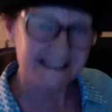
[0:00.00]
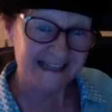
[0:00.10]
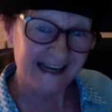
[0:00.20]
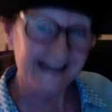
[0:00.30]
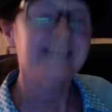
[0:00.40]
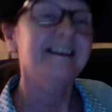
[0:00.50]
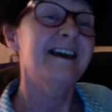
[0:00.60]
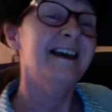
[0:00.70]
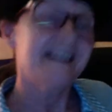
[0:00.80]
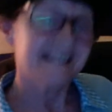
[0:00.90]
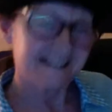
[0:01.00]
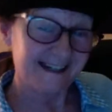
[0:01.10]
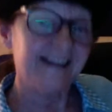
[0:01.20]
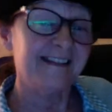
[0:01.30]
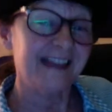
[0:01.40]
did,
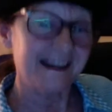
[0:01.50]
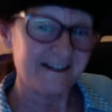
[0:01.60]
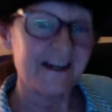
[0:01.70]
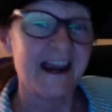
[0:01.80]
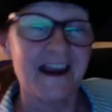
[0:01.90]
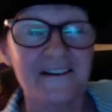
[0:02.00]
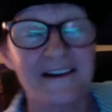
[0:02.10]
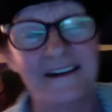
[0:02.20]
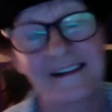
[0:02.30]
didn't they, Sharon?